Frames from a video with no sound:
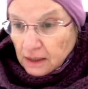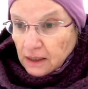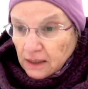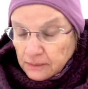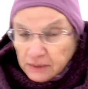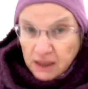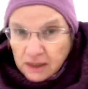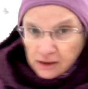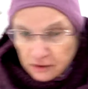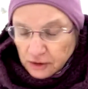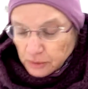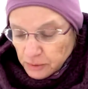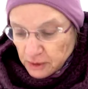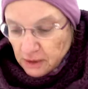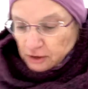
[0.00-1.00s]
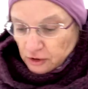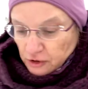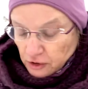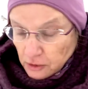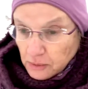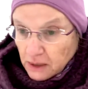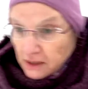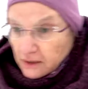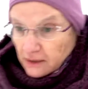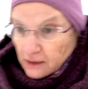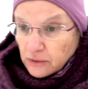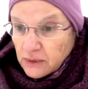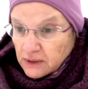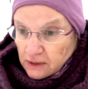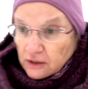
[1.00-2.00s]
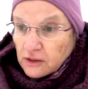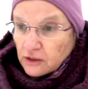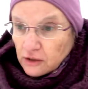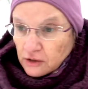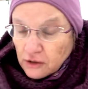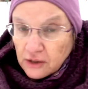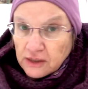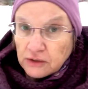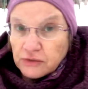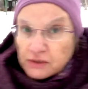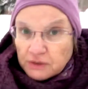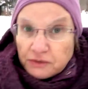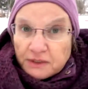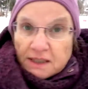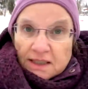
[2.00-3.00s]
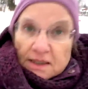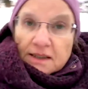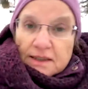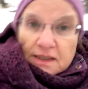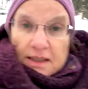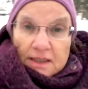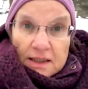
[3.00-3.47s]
not 100% sure, but I think it was in her early 50s.